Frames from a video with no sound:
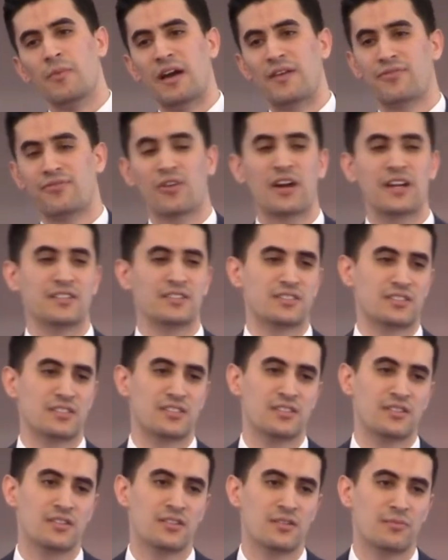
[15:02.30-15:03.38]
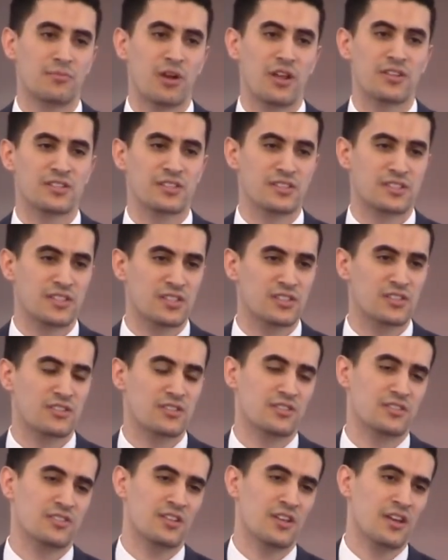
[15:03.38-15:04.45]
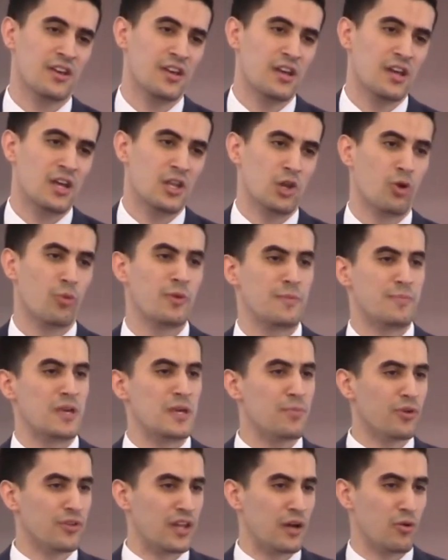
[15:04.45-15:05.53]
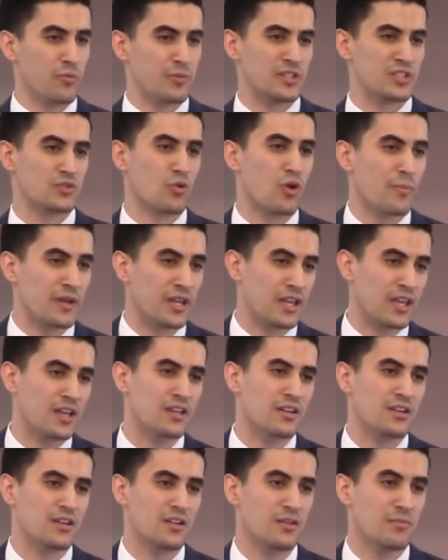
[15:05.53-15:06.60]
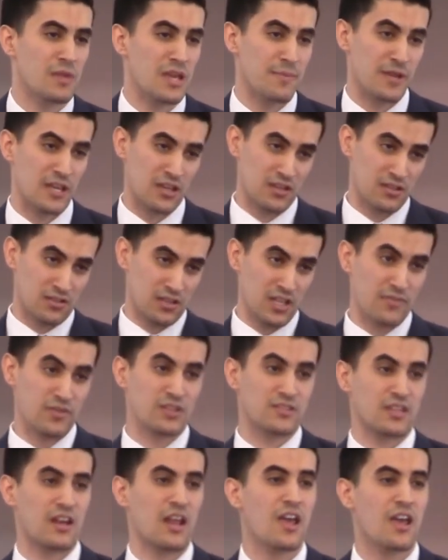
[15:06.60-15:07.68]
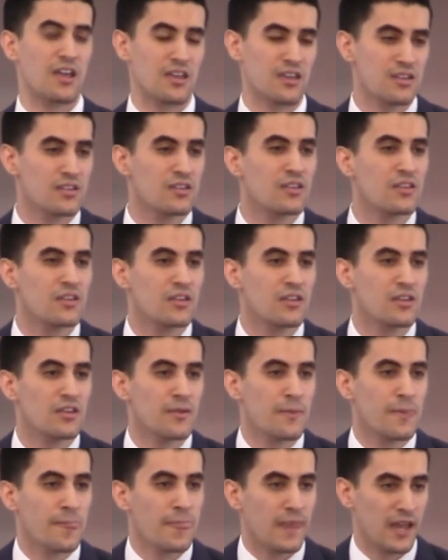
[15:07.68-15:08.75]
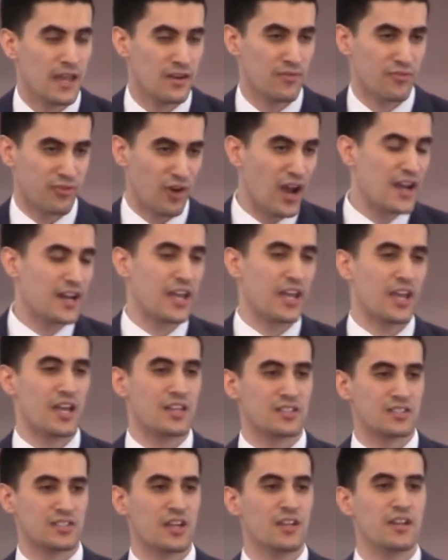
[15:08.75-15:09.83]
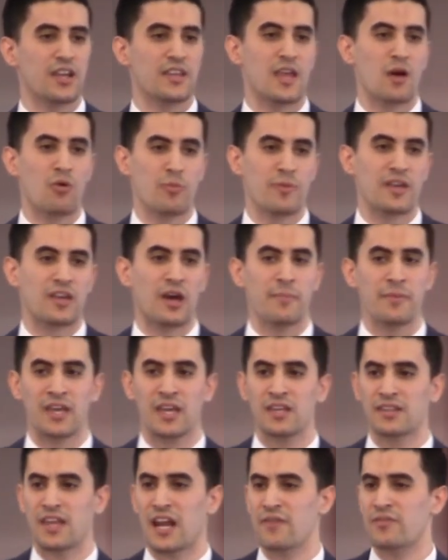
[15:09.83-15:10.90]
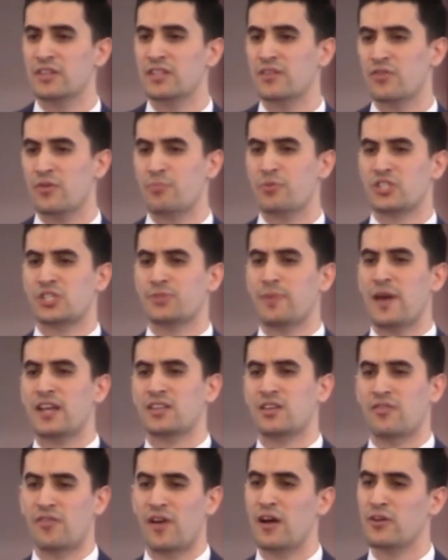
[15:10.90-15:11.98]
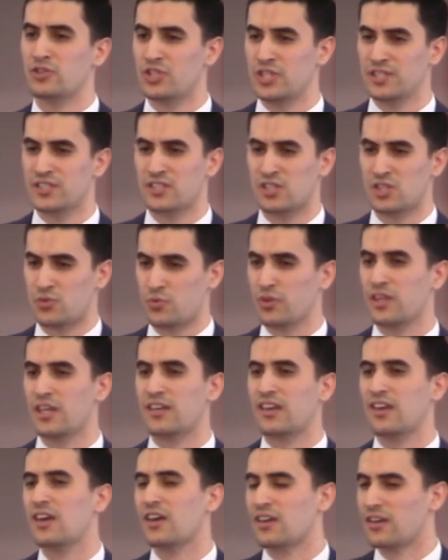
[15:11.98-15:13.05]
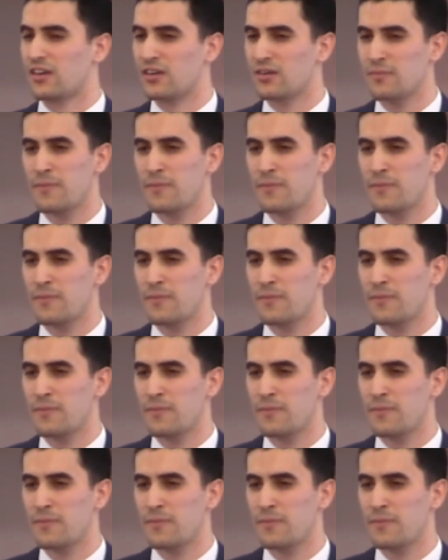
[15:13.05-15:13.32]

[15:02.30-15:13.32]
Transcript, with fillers: my friends, brothers and sisters, there will be people that will be swarming in, maybe even today, and Friday and Sunday, that will be coming in that have a different perspective of how Jesus is really king.